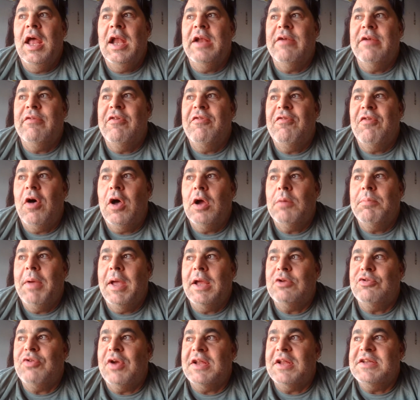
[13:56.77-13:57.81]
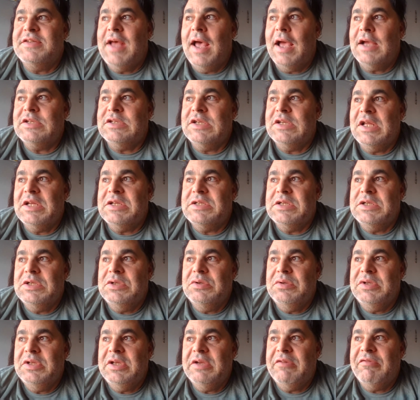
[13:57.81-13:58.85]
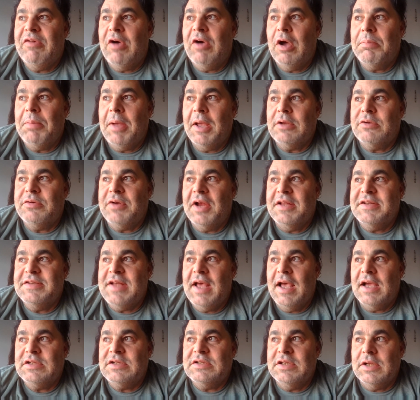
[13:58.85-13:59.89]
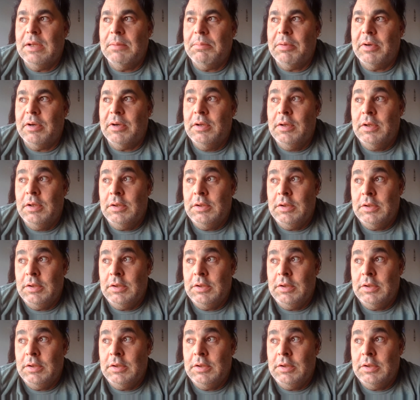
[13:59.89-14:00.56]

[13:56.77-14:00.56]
and every FogBank transaction has a unique FogBank transaction number.